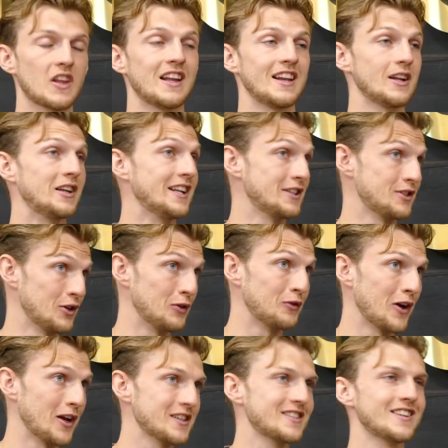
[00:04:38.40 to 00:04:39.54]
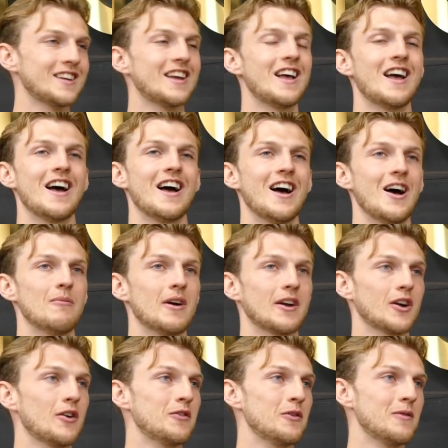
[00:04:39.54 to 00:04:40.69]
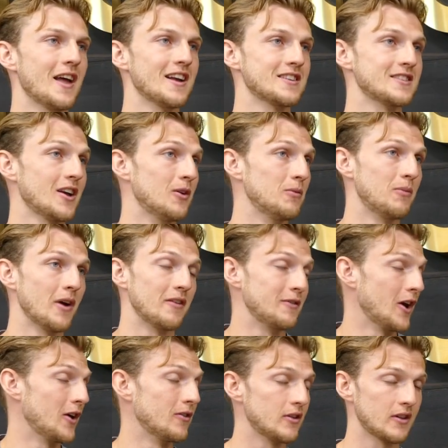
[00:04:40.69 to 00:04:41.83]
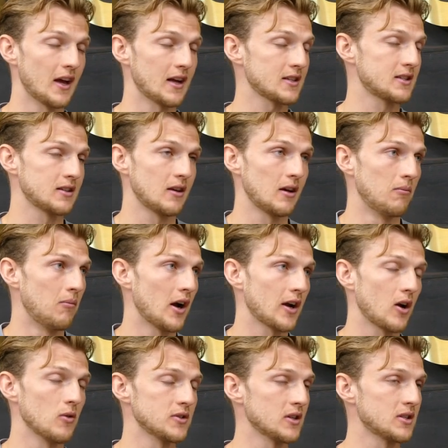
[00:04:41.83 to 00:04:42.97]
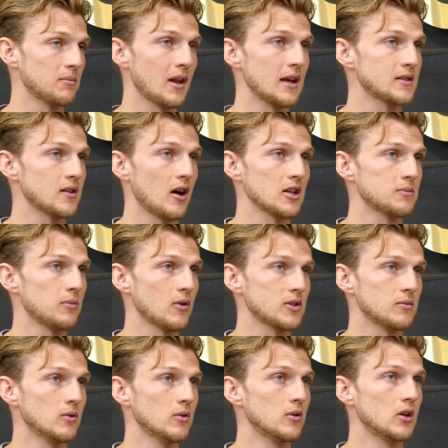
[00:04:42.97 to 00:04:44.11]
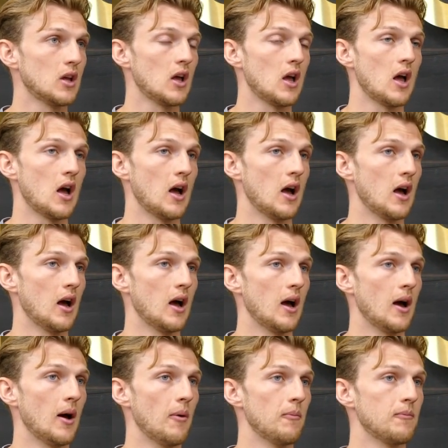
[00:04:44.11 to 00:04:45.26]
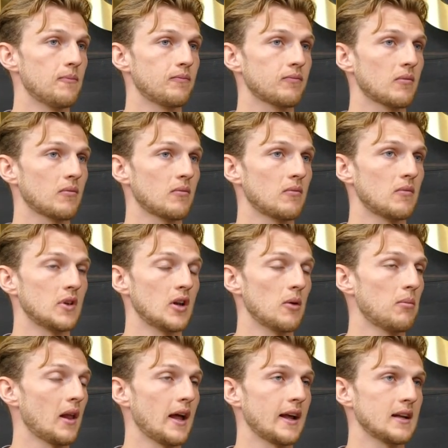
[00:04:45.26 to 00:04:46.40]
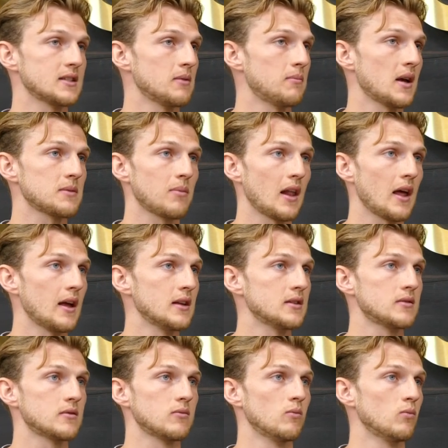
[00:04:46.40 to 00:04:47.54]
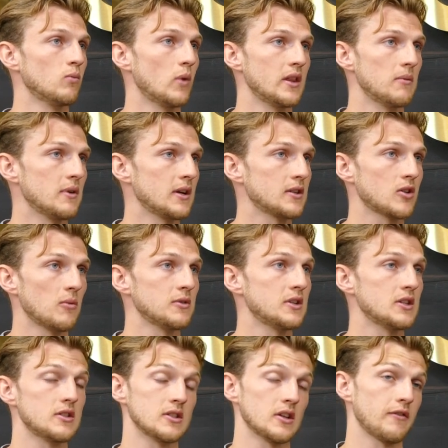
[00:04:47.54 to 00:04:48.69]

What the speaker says: League Two first, and go from there. So, but that's my goals are to play as high as possible. Play against the best players. Win the biggest competition.